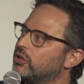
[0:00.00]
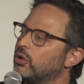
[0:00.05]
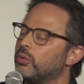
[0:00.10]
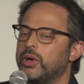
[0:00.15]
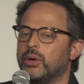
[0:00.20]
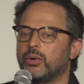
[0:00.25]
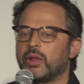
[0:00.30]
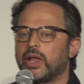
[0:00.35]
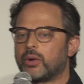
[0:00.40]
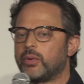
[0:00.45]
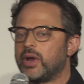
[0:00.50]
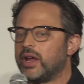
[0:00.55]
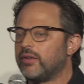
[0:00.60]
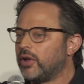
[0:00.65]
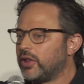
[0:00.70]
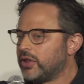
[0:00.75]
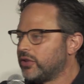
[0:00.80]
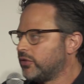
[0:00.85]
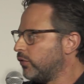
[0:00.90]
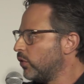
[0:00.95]
we were like, we have
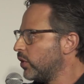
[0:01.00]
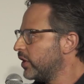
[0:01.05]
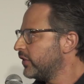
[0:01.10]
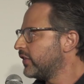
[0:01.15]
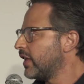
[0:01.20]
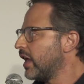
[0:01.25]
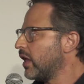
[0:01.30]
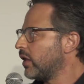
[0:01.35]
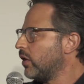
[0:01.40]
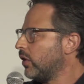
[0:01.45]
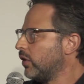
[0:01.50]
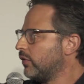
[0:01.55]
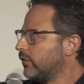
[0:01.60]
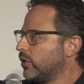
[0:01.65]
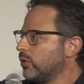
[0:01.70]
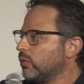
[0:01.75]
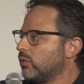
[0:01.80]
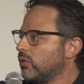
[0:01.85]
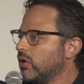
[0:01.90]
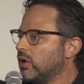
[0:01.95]
all this voice talent all
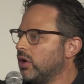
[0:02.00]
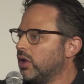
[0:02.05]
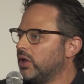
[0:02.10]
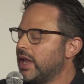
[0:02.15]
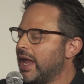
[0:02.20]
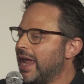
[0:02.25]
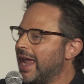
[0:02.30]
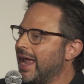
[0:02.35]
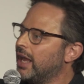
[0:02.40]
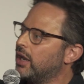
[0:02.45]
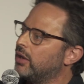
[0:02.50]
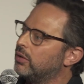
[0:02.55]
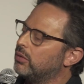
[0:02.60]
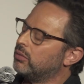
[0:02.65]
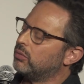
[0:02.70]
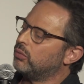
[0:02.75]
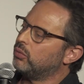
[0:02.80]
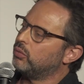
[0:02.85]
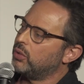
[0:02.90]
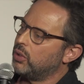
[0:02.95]
over the world,
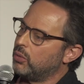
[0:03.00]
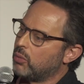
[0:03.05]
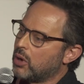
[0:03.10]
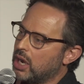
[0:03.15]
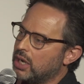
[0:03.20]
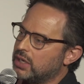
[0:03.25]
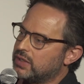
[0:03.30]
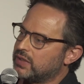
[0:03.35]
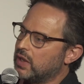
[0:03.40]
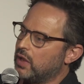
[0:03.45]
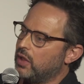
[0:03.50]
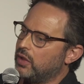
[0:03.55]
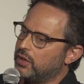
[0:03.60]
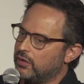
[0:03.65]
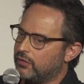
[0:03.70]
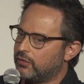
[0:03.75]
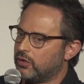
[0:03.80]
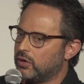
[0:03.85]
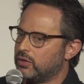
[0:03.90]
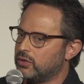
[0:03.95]
and we want to tell
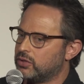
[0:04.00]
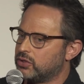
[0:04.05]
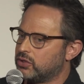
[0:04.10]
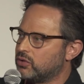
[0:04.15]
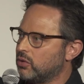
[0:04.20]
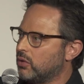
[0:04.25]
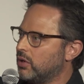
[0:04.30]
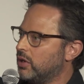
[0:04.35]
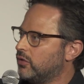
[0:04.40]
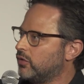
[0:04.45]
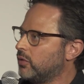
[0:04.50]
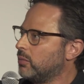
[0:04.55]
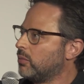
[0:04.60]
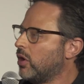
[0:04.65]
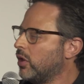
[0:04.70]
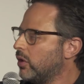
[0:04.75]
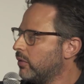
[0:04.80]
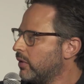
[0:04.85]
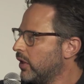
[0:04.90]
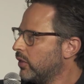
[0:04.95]
different stories from
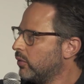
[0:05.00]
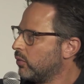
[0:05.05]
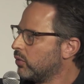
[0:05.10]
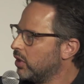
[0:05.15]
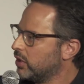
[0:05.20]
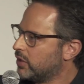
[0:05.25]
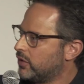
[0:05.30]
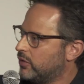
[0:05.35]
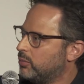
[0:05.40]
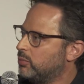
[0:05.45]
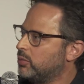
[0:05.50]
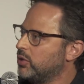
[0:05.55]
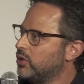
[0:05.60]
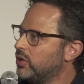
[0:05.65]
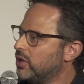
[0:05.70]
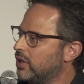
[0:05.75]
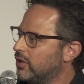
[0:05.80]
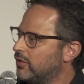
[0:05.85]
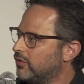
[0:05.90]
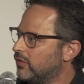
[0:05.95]
all around the world. It's the
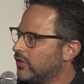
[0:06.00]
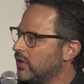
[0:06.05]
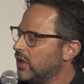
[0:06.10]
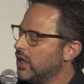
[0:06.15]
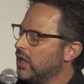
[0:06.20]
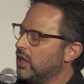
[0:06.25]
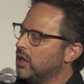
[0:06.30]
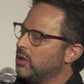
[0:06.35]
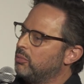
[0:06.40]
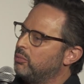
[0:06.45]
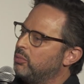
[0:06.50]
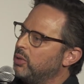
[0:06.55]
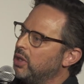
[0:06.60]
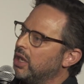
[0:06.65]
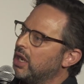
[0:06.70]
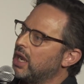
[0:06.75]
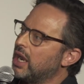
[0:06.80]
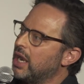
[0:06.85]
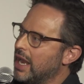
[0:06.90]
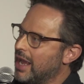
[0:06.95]
beauty of
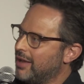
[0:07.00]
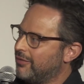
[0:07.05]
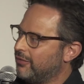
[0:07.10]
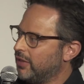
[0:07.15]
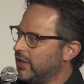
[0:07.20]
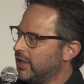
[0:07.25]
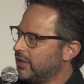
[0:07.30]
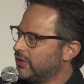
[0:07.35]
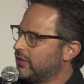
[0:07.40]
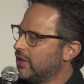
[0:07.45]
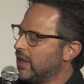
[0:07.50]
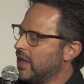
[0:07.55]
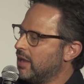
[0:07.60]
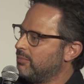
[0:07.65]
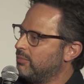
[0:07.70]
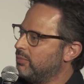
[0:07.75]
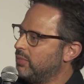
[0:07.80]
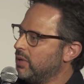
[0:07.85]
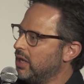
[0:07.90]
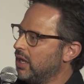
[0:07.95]
being on Netflix
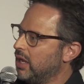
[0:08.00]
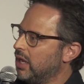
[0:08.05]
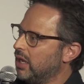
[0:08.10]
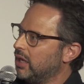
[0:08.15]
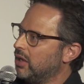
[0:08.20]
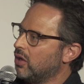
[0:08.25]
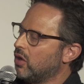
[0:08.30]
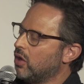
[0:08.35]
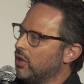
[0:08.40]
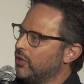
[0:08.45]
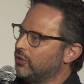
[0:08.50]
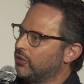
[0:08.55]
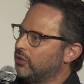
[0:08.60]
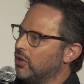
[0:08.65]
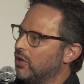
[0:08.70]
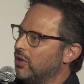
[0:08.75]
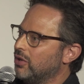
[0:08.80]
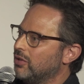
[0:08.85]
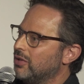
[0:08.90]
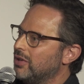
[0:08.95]
and being
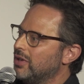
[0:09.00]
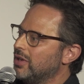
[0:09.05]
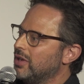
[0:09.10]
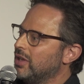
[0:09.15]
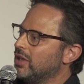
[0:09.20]
also